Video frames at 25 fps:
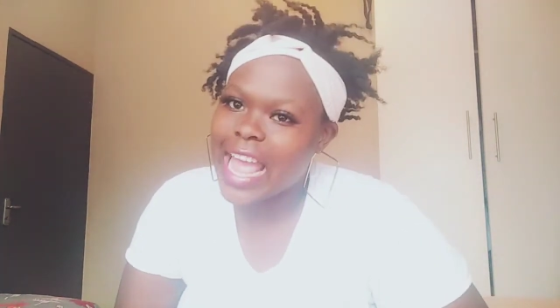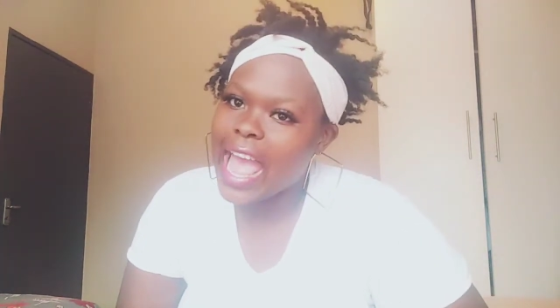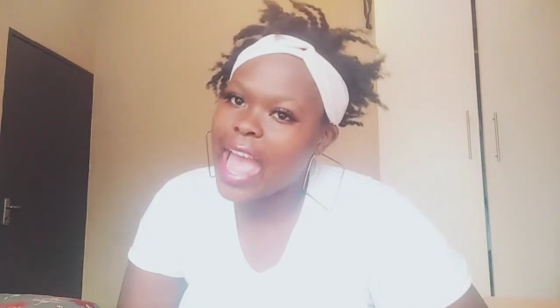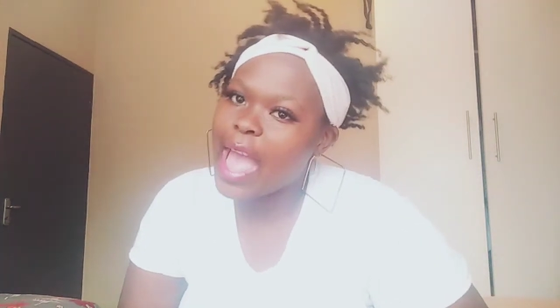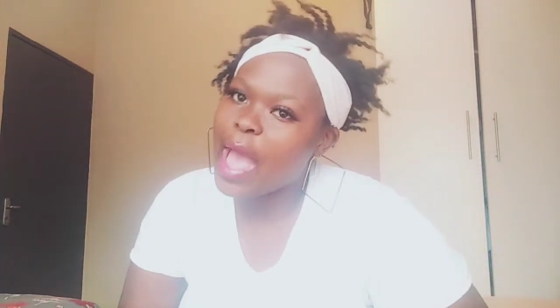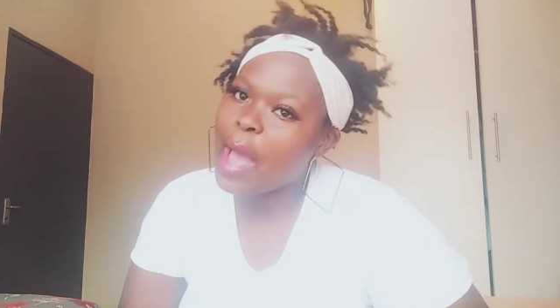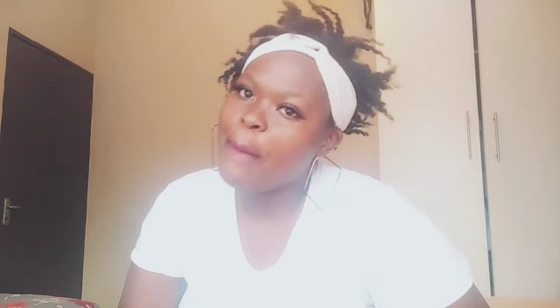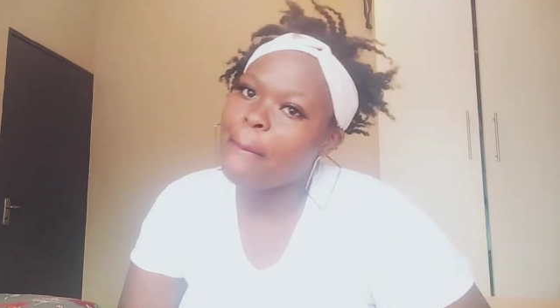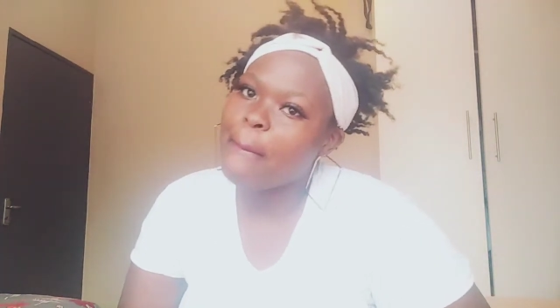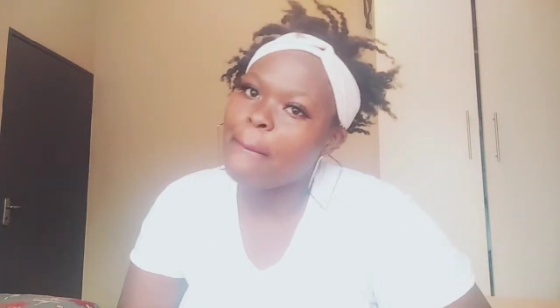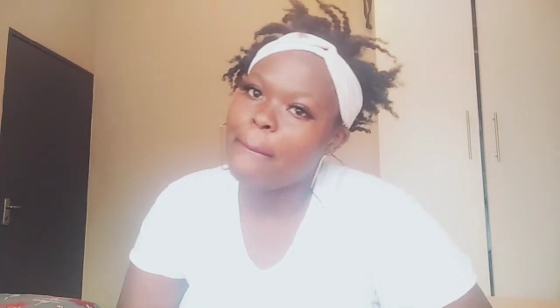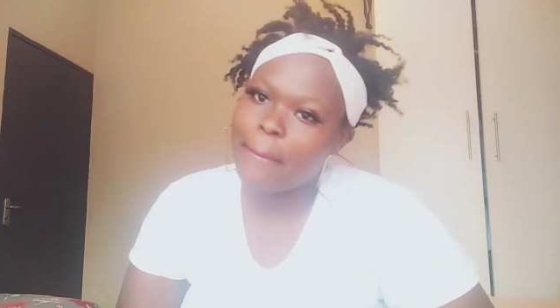
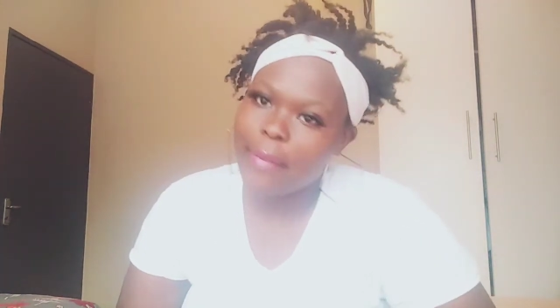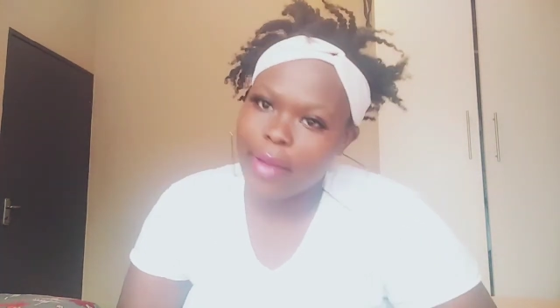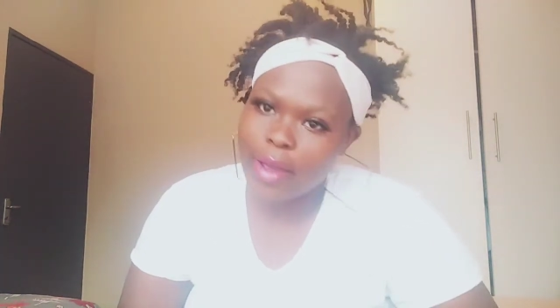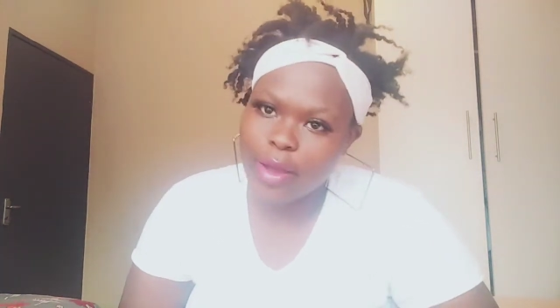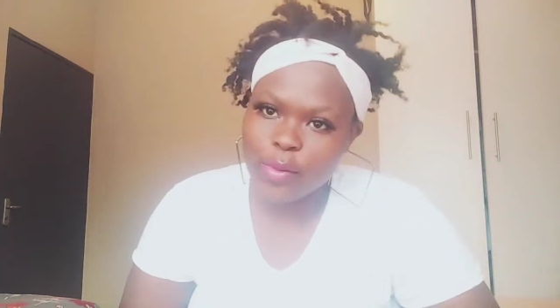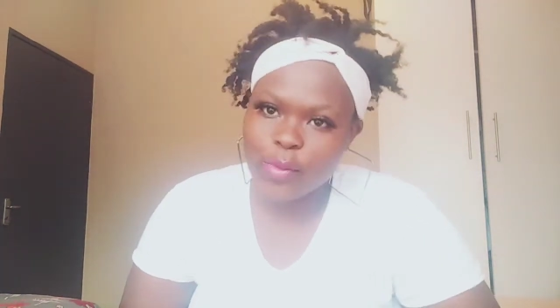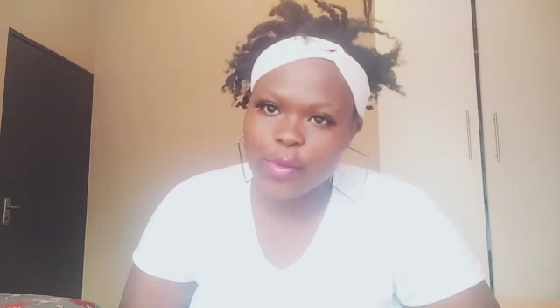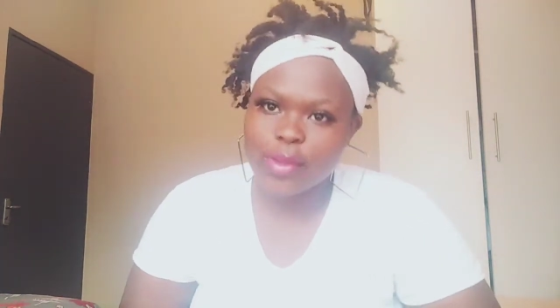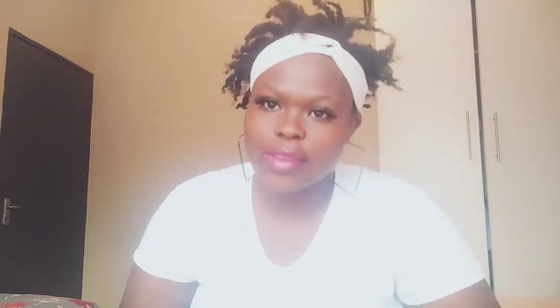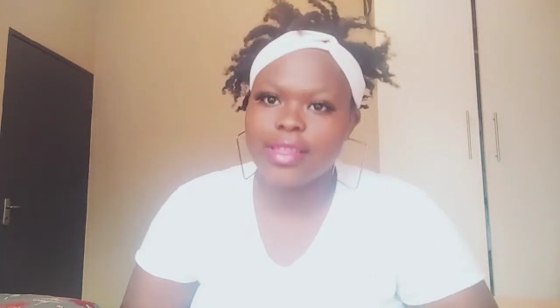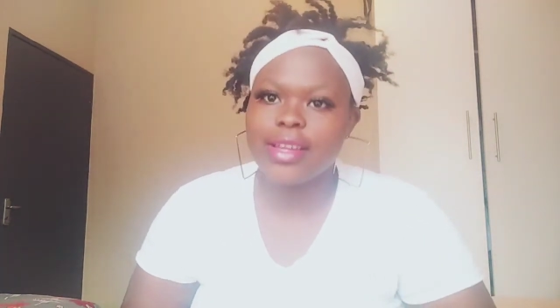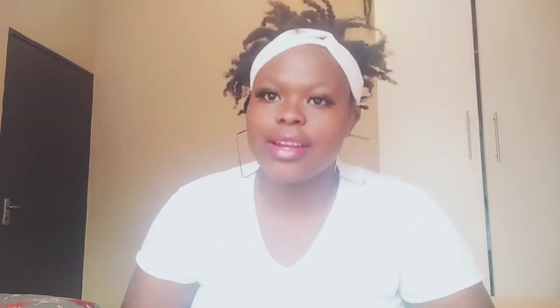I'm back
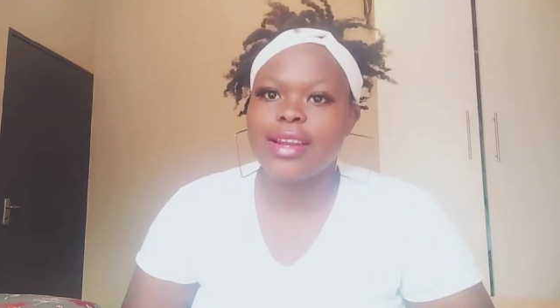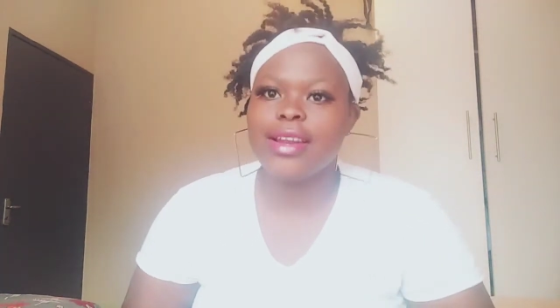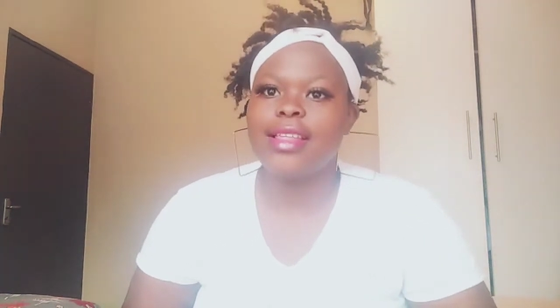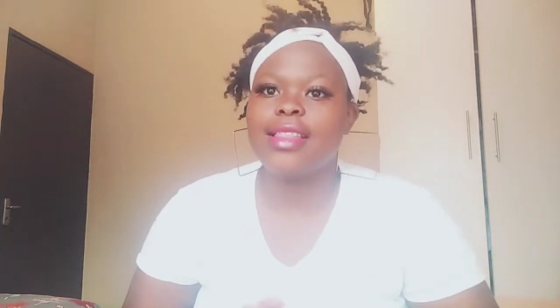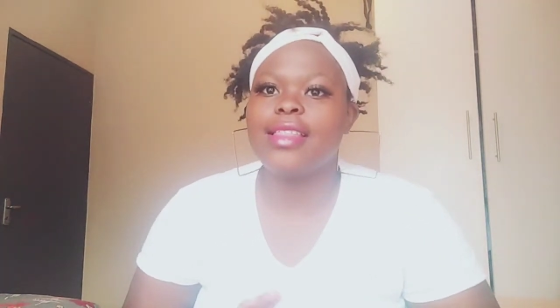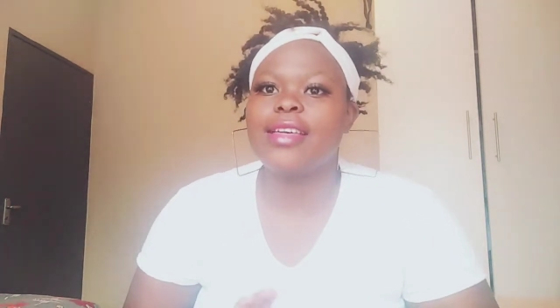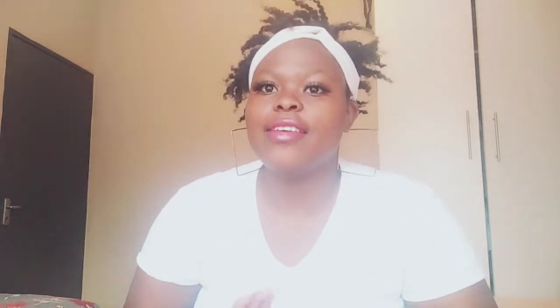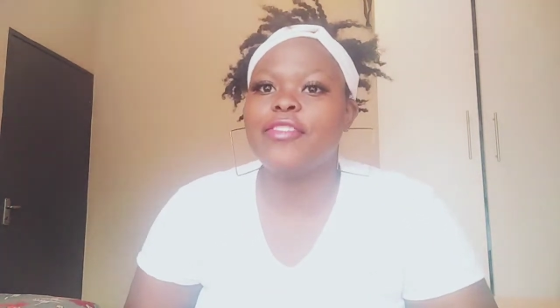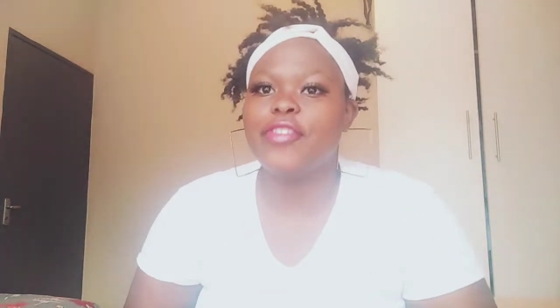with another